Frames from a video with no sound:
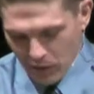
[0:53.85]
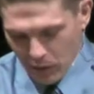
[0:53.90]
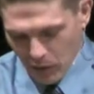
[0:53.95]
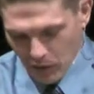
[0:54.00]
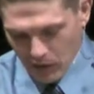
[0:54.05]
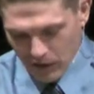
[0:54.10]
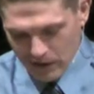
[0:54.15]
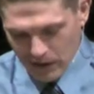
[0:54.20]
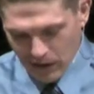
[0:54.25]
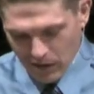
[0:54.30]
Well,
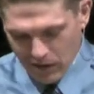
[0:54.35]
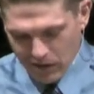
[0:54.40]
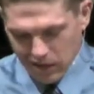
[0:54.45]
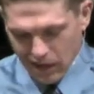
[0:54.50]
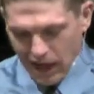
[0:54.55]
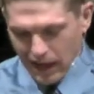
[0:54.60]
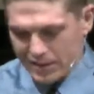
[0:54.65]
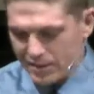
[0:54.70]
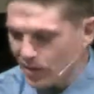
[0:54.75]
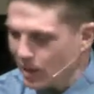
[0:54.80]
we'll go with
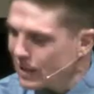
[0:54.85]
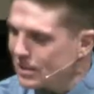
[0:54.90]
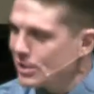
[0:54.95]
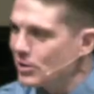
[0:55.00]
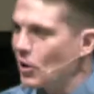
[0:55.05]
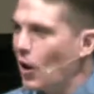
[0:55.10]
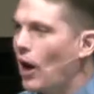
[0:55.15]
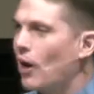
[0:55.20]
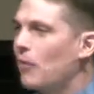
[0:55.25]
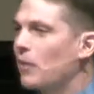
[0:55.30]
that. So let's
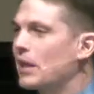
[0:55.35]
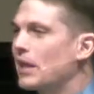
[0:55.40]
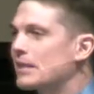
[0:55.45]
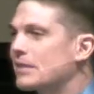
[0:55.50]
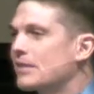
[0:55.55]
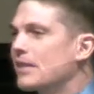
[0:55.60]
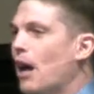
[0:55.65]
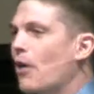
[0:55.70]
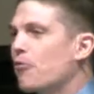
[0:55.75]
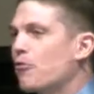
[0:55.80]
start with this
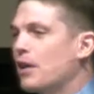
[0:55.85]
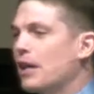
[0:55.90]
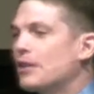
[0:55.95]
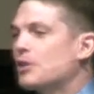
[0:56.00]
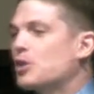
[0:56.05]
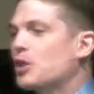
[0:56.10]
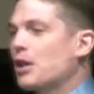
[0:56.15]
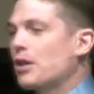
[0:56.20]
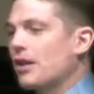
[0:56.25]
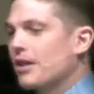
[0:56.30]

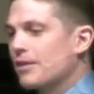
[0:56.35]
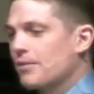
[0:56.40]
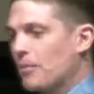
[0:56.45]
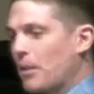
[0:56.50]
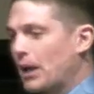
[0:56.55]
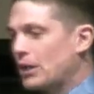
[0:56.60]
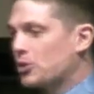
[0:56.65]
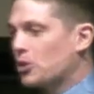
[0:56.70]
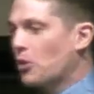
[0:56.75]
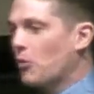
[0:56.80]
definition. Let's
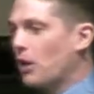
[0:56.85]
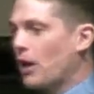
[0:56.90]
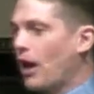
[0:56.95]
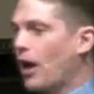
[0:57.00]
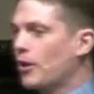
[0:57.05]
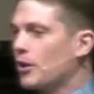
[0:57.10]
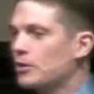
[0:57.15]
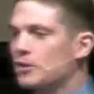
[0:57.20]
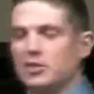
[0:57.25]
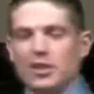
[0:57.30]
make sure we
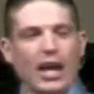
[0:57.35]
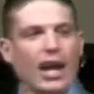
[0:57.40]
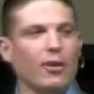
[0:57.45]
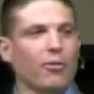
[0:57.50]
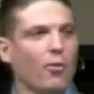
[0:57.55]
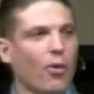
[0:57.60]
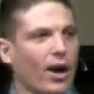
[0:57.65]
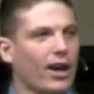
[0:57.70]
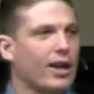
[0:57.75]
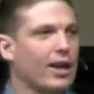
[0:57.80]
understand
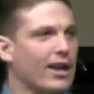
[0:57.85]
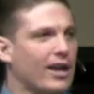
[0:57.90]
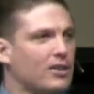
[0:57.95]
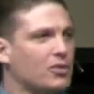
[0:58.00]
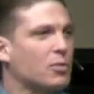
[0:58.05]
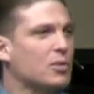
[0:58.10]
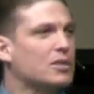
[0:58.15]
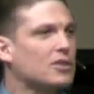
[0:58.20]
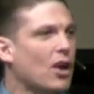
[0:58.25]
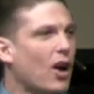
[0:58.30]
what it is
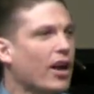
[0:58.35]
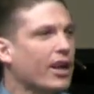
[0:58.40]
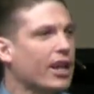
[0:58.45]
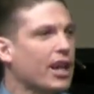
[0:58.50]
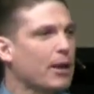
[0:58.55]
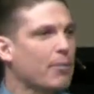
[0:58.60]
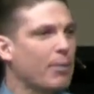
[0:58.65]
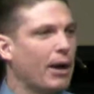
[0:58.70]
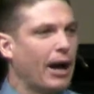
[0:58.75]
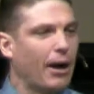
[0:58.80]
we're
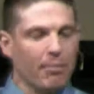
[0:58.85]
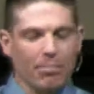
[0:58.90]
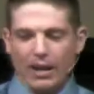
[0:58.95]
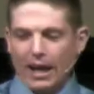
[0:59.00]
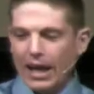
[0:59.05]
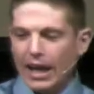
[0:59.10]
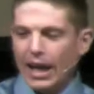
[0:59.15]
talking about.